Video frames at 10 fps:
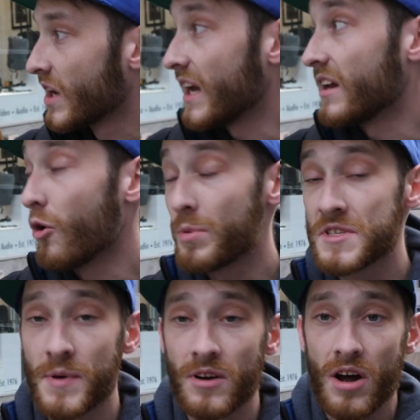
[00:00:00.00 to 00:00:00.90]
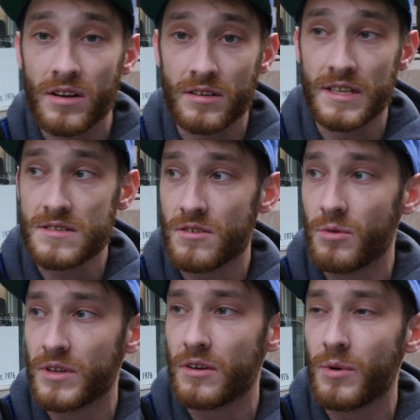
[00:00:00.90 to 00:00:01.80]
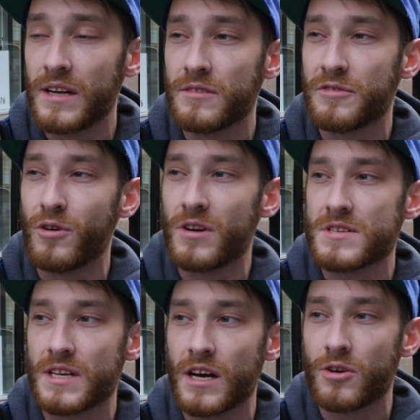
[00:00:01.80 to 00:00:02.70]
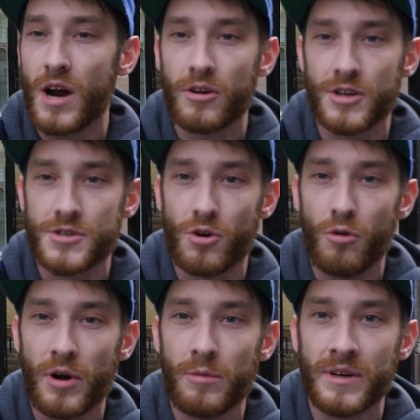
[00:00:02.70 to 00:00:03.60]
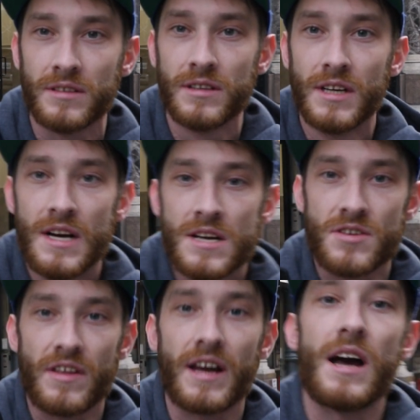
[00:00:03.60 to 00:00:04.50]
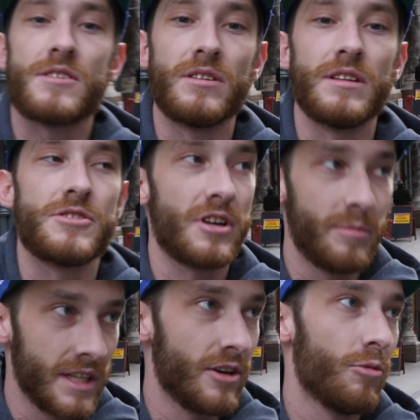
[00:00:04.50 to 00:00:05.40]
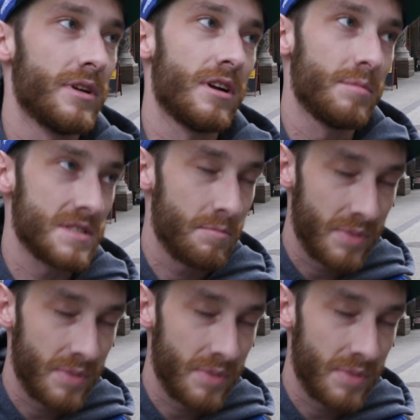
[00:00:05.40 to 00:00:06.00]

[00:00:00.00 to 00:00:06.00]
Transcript: It opens periodically, so what they're waiting for is like a crowd control permit. Oh, right. So they could actually legitimately open it up as a